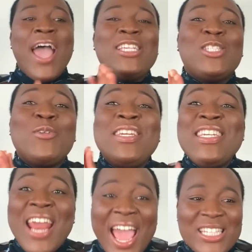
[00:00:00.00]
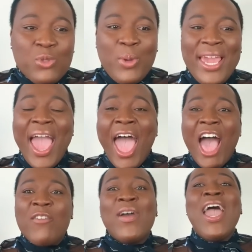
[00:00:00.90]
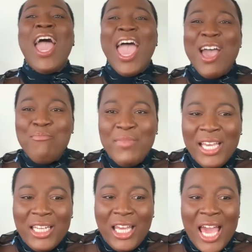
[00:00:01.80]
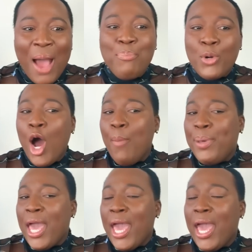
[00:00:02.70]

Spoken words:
So next we have Emilia Brobe,